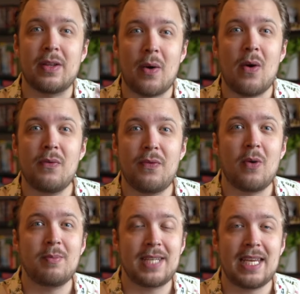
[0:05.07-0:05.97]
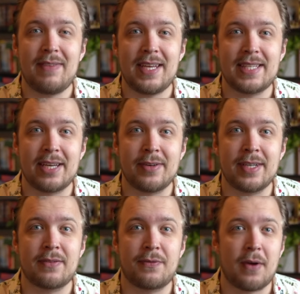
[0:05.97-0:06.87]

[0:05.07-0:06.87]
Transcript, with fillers: long-form TV series